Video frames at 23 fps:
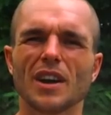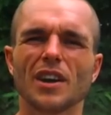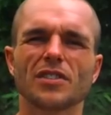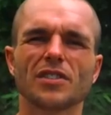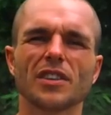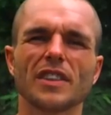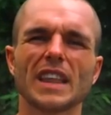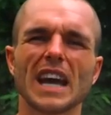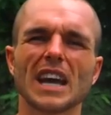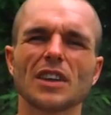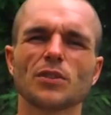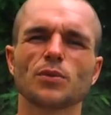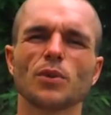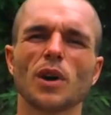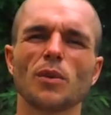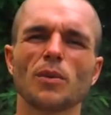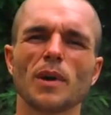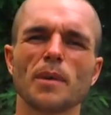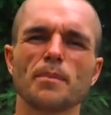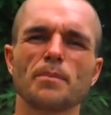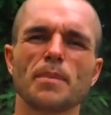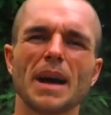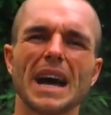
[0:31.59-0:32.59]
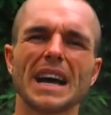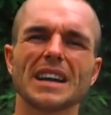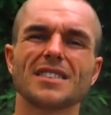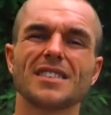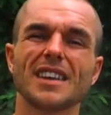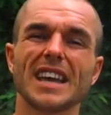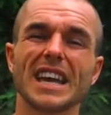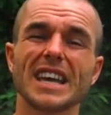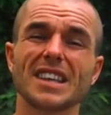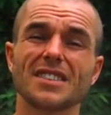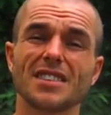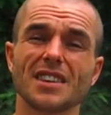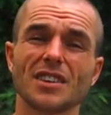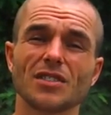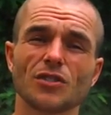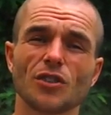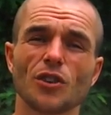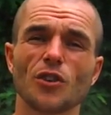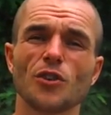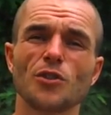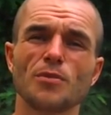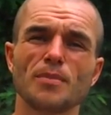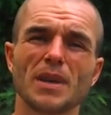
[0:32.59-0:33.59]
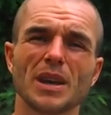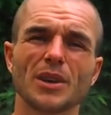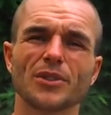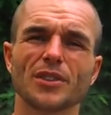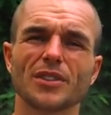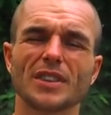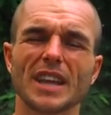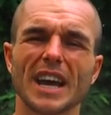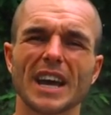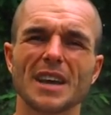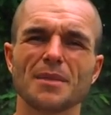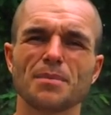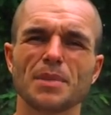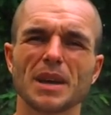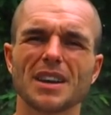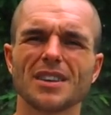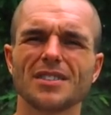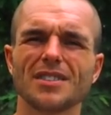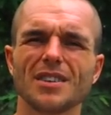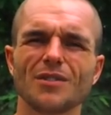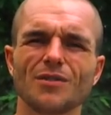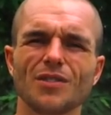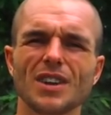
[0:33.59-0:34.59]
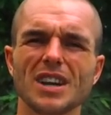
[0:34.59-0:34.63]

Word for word: So that's why I went back to eating two meals a day because it